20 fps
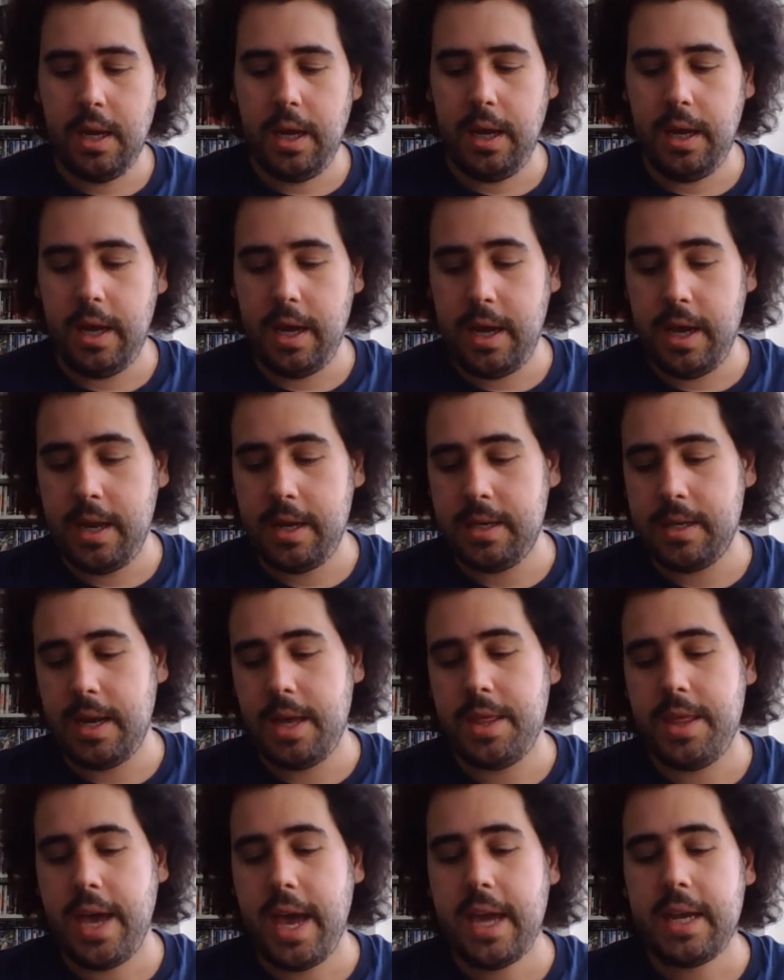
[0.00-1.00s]
And
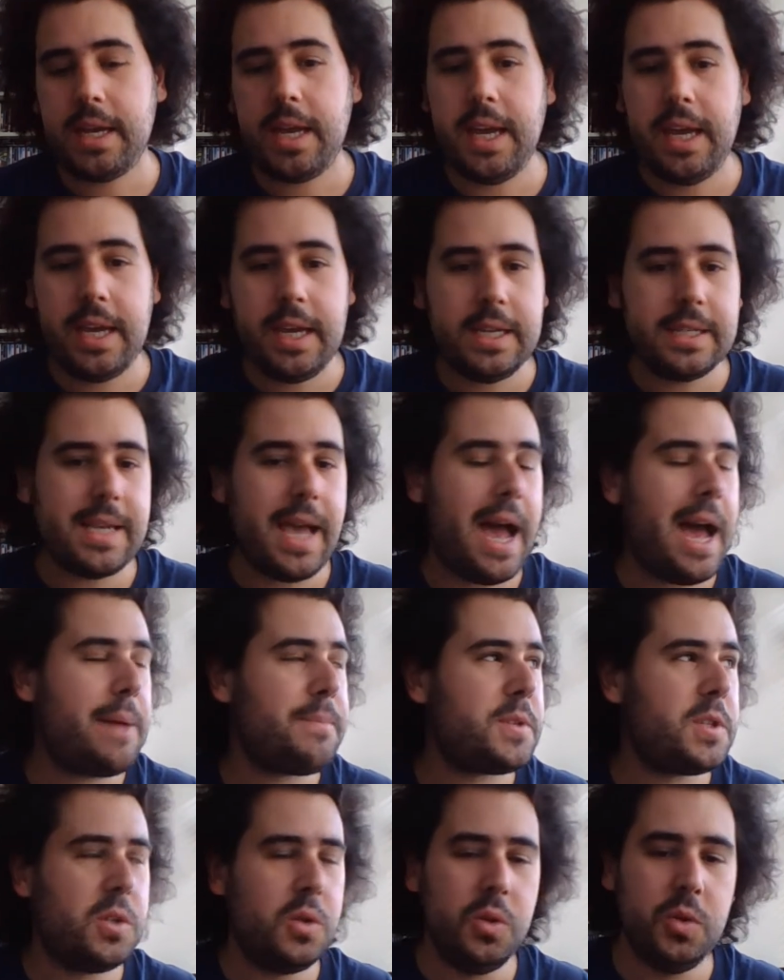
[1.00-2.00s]
that is
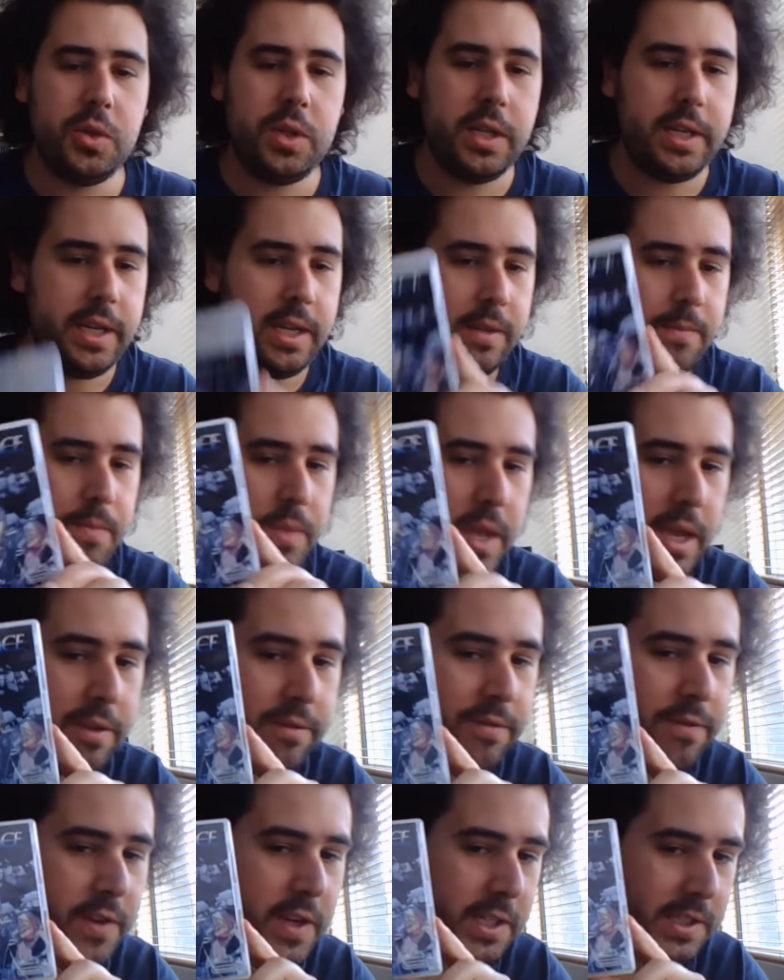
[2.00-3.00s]
absolutely
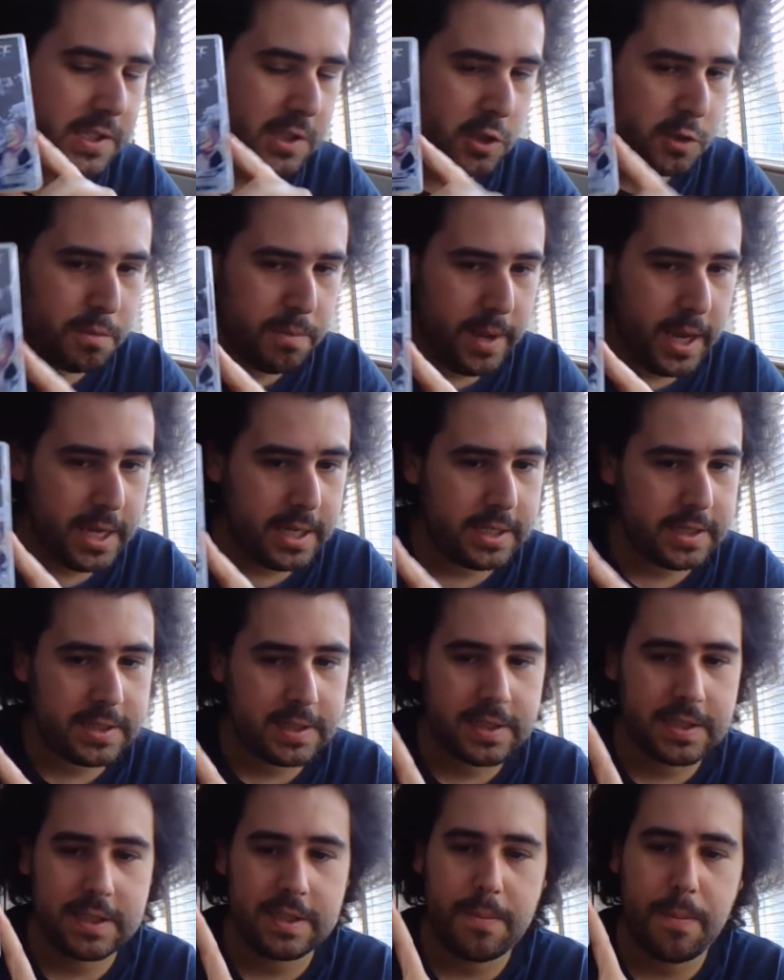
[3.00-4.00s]
Infinite
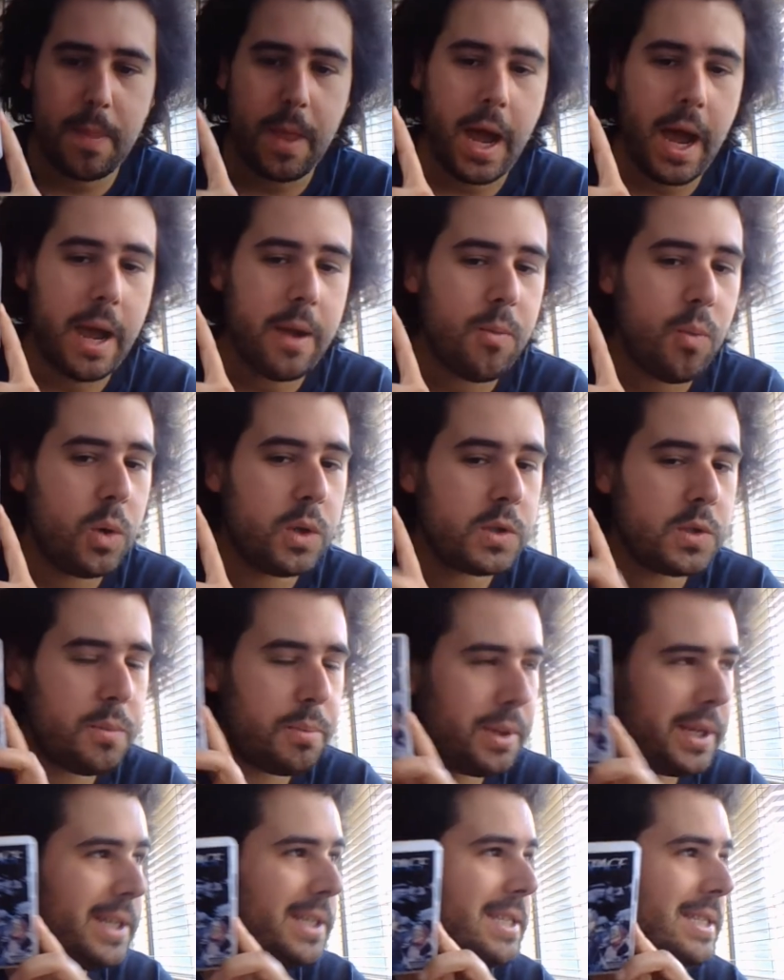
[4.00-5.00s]
Space. I want to
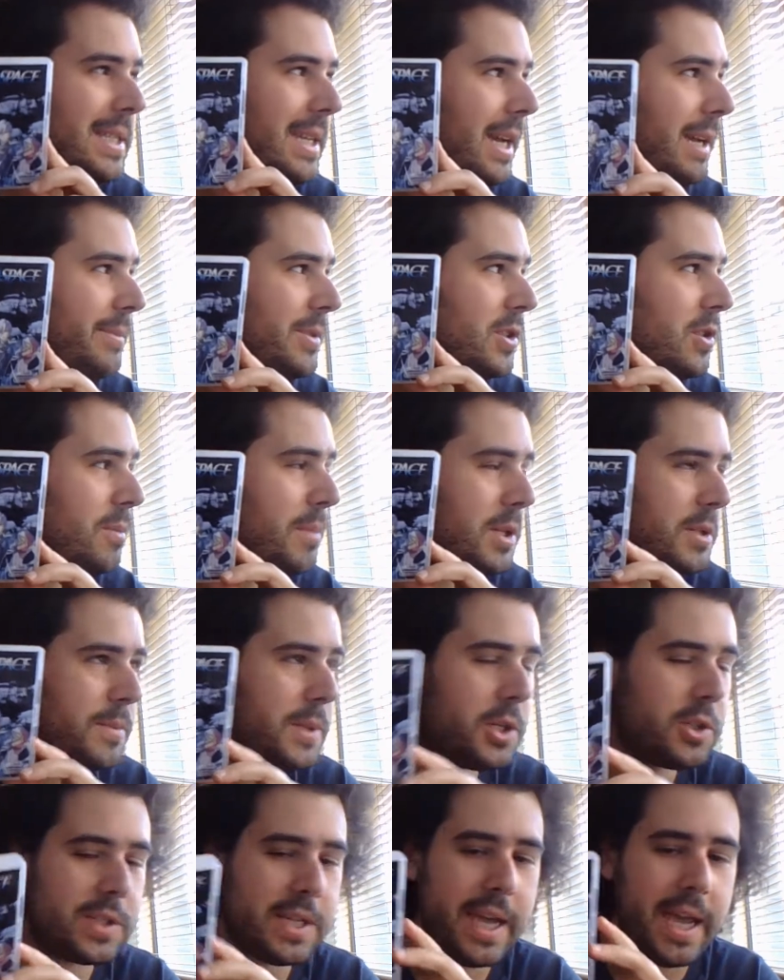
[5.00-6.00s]
play this game so much
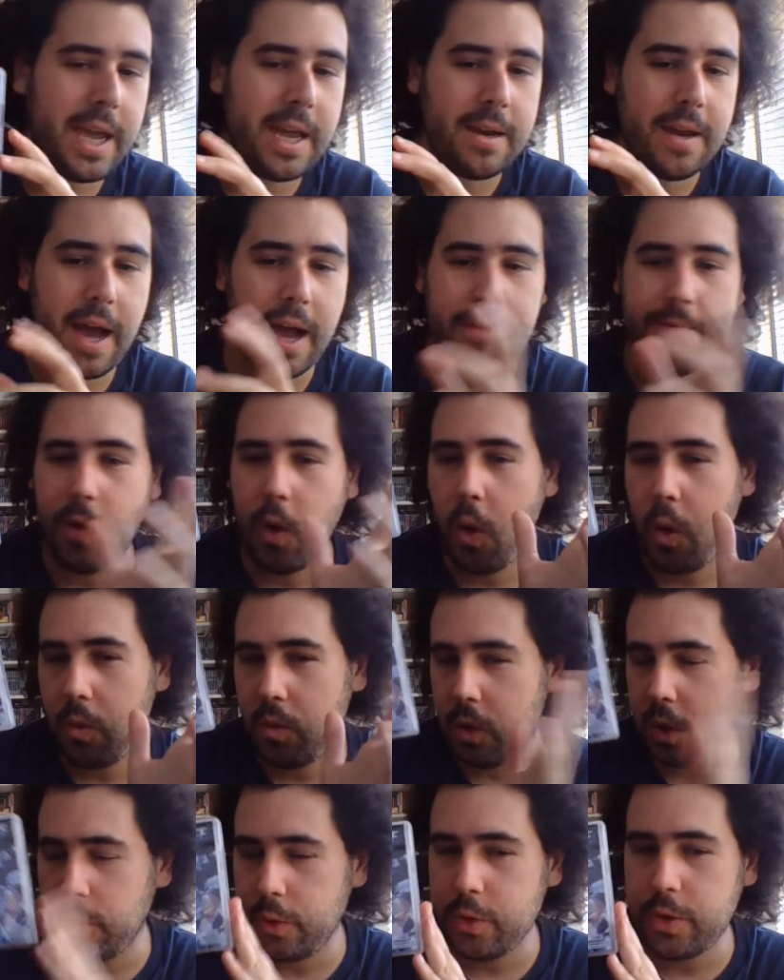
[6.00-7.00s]
because, again, I
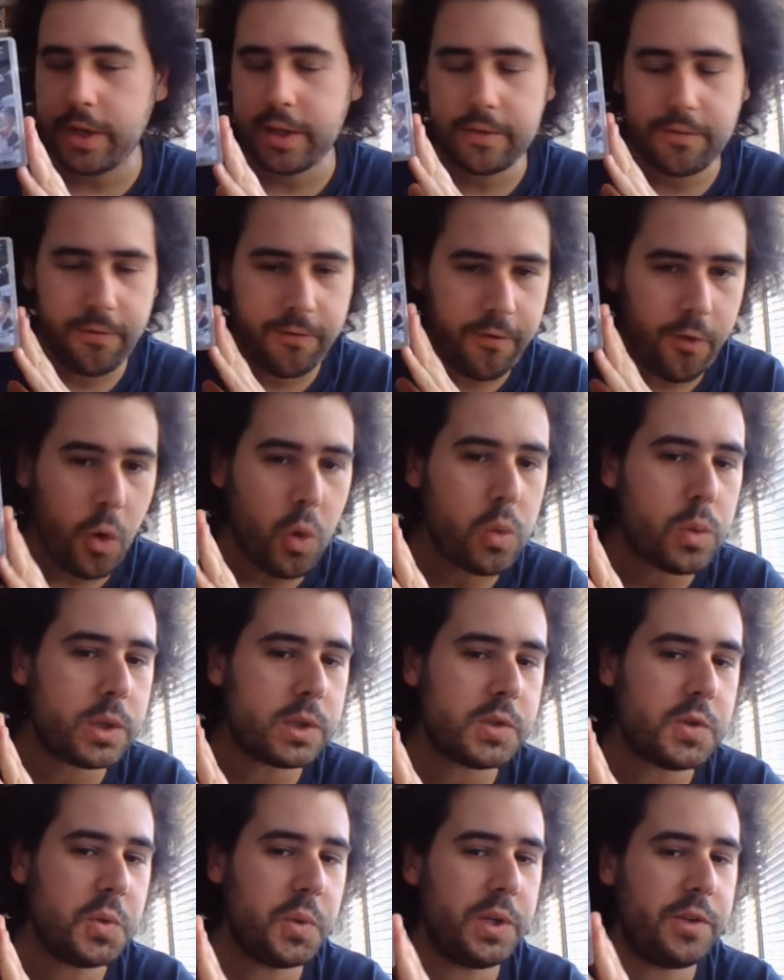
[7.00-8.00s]
look
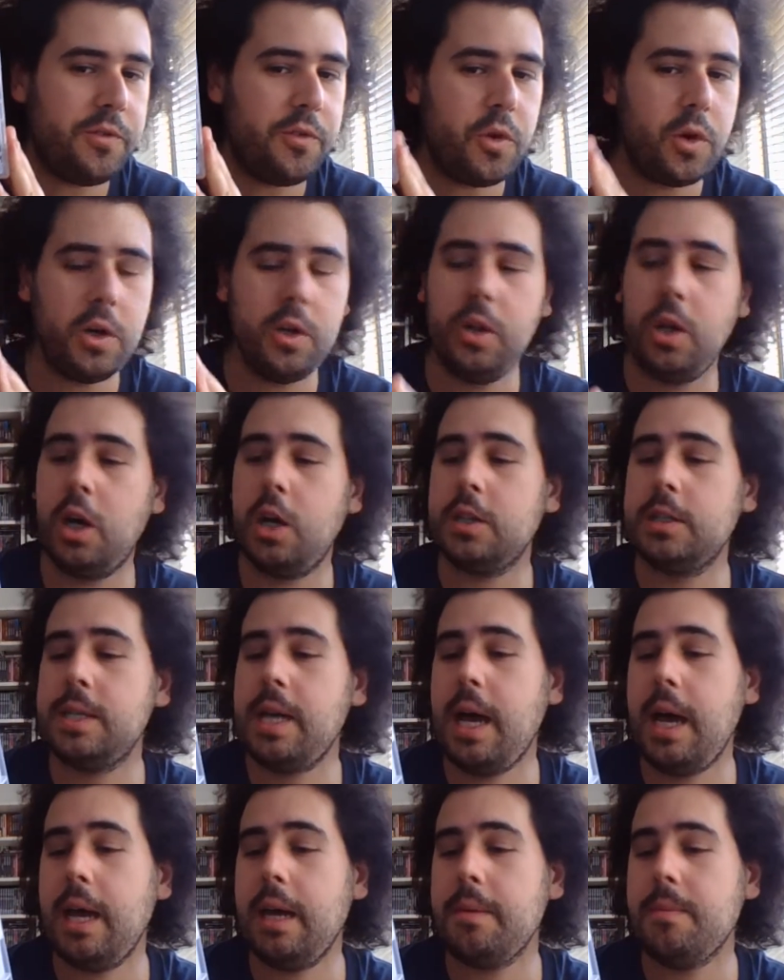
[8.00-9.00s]
forward to it for a long
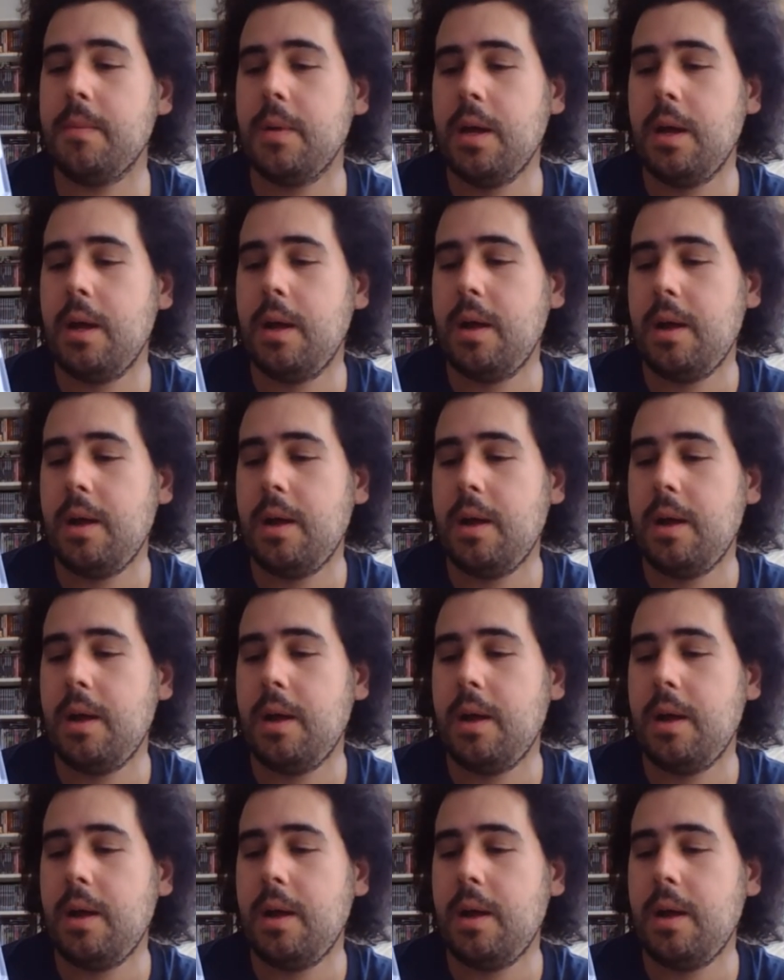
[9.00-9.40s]
time.